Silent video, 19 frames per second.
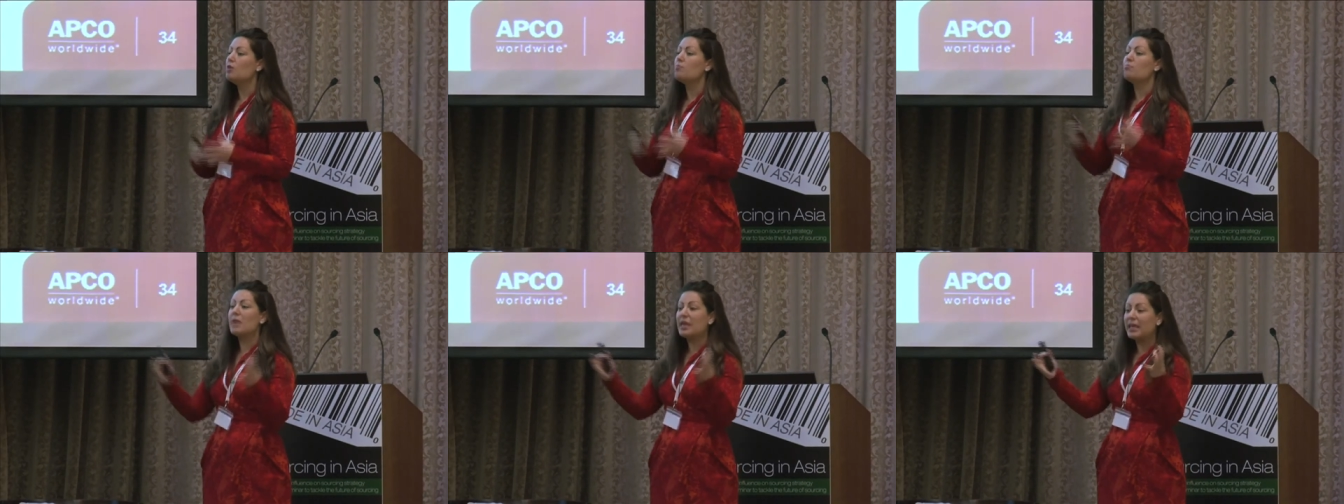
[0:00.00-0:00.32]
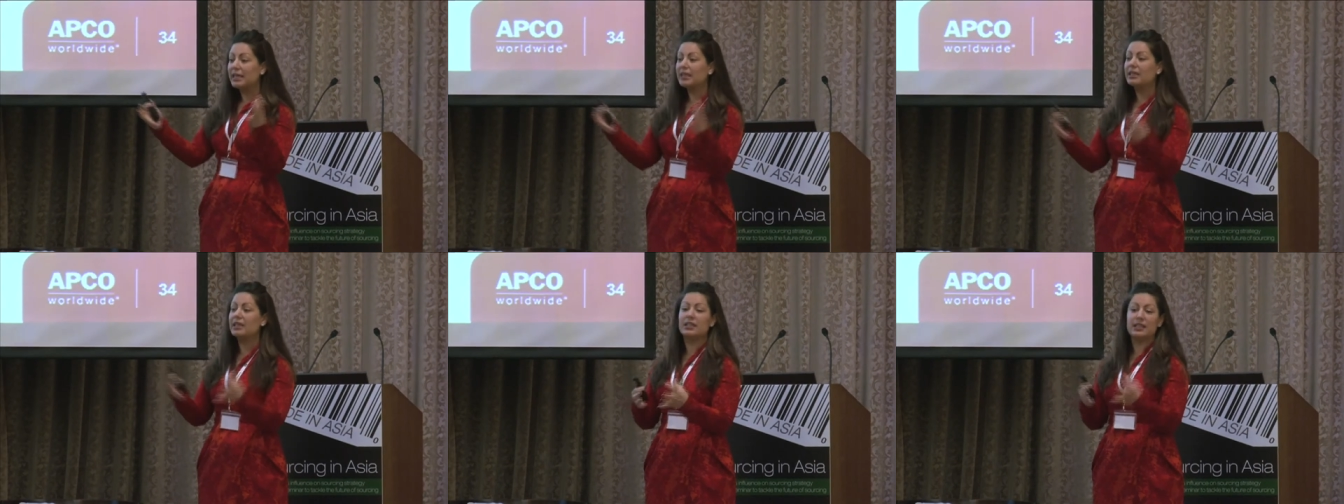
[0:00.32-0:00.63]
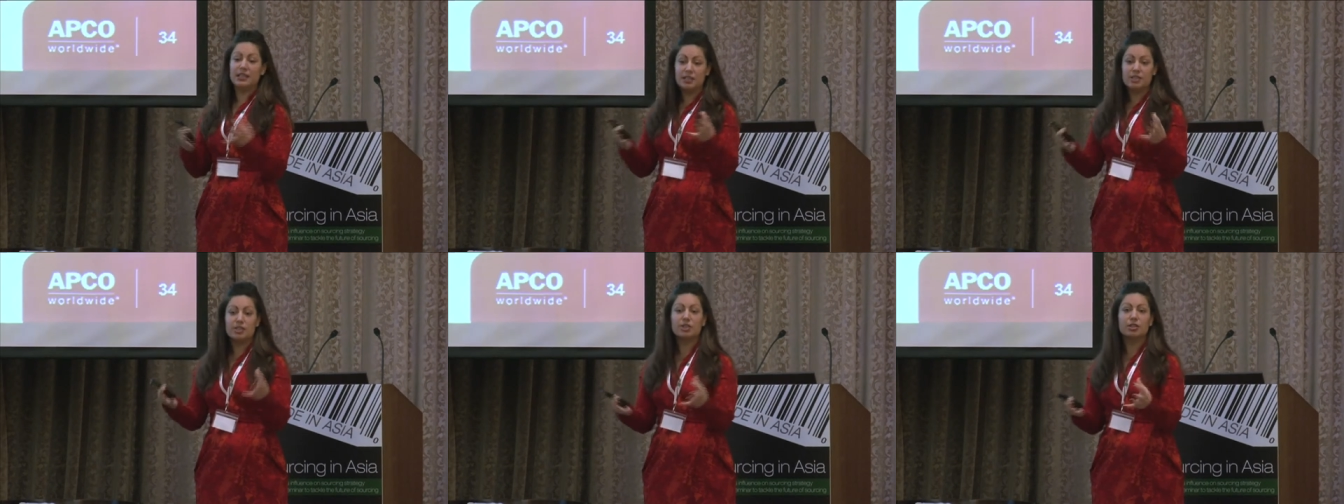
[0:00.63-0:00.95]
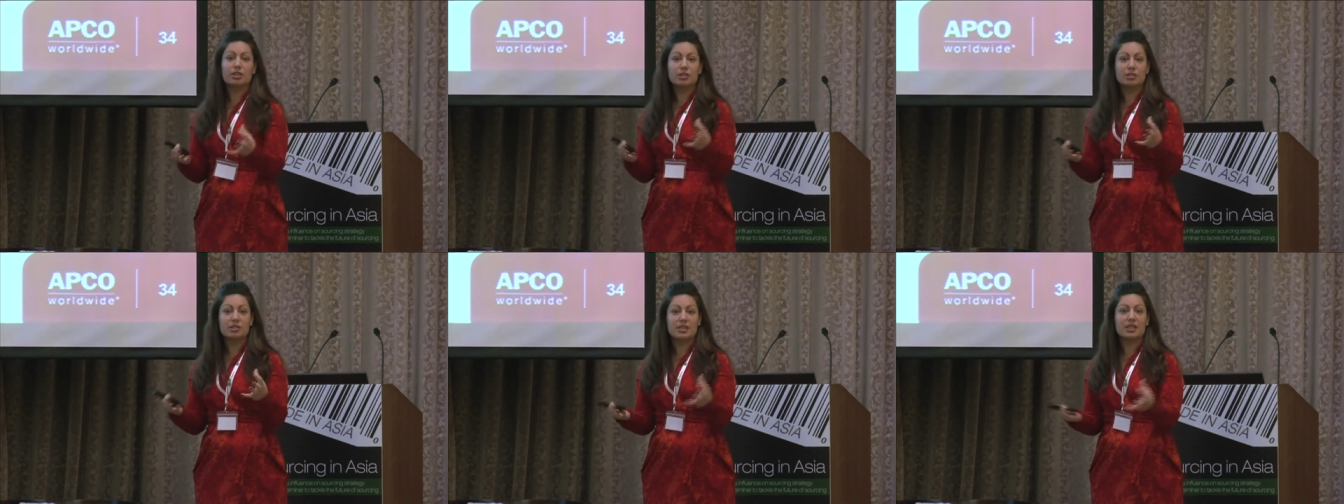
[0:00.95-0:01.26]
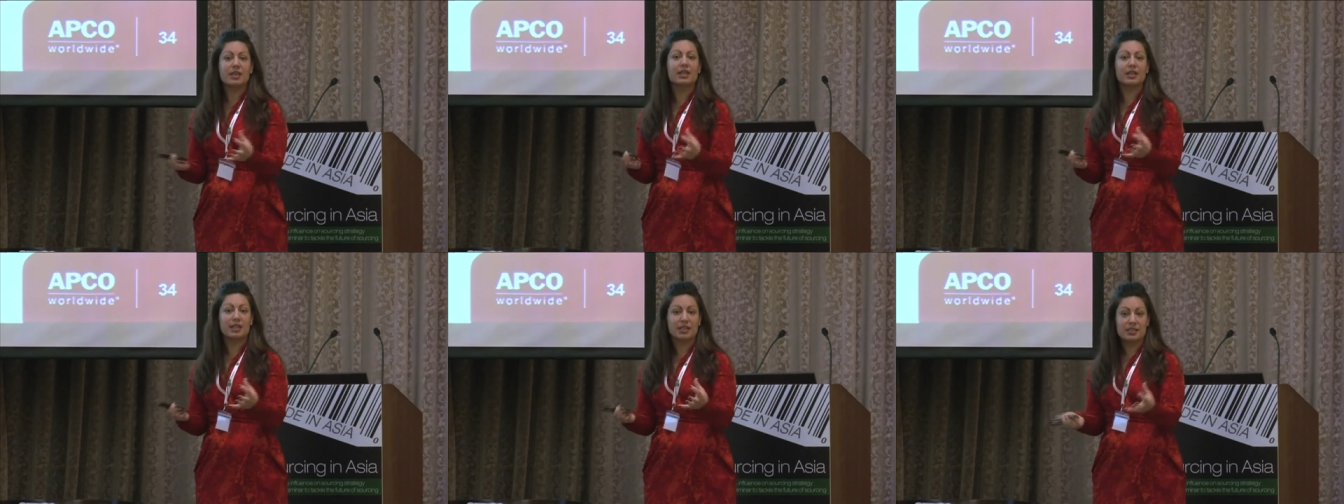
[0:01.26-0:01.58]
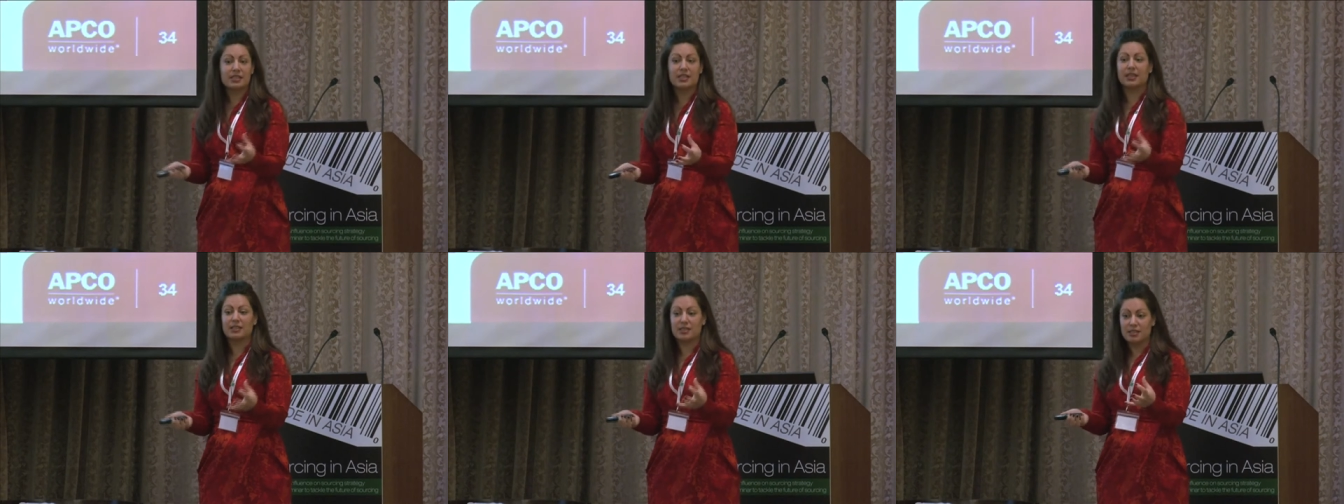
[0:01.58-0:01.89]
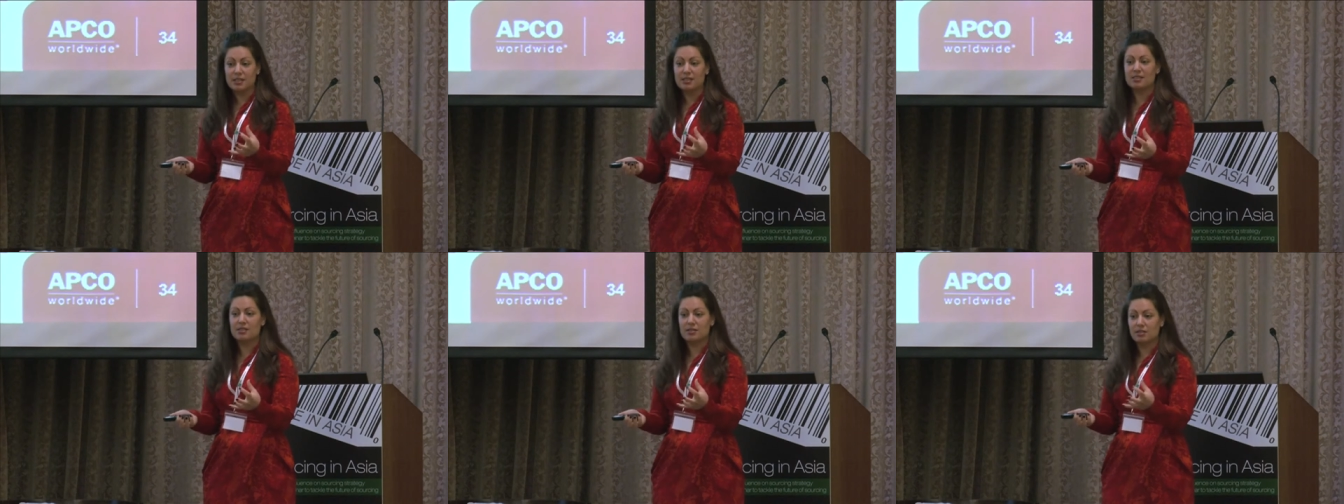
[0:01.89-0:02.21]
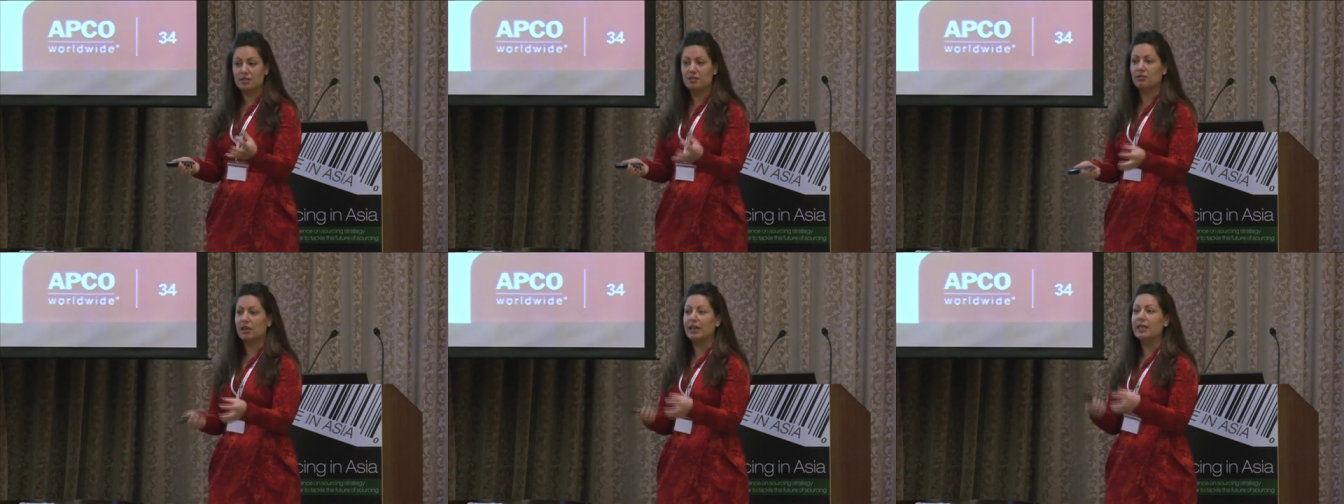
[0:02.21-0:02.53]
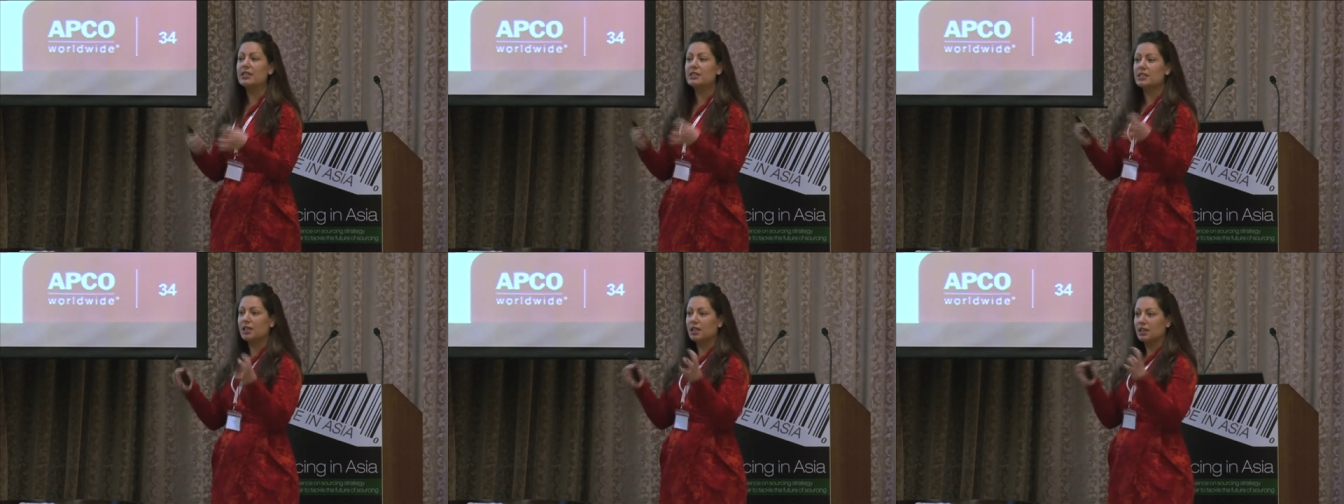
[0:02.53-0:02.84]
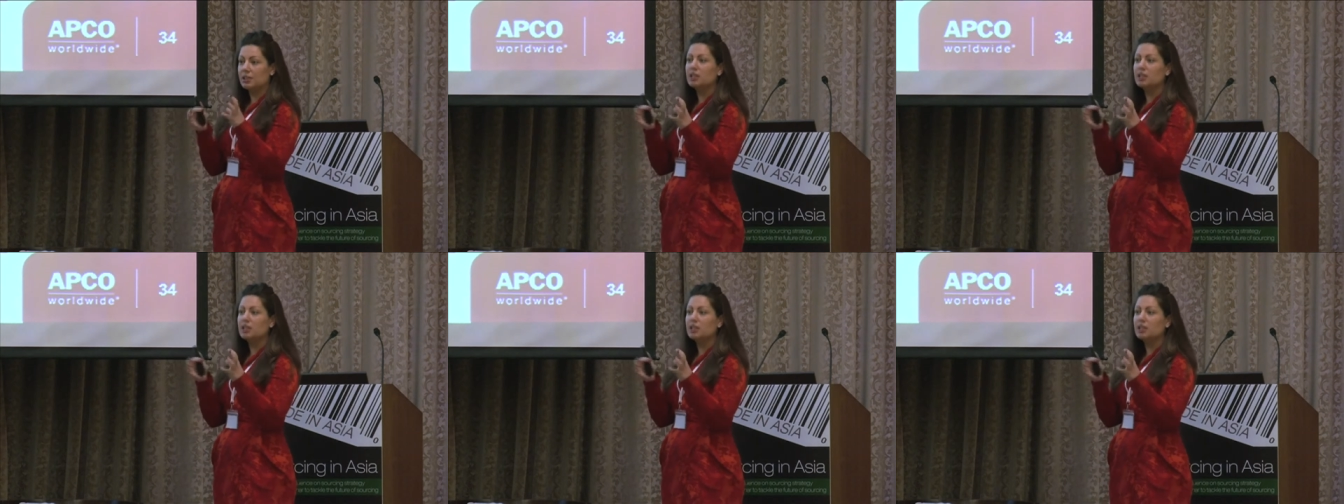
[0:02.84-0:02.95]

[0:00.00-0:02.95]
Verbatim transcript: making it easier to get consensus, right?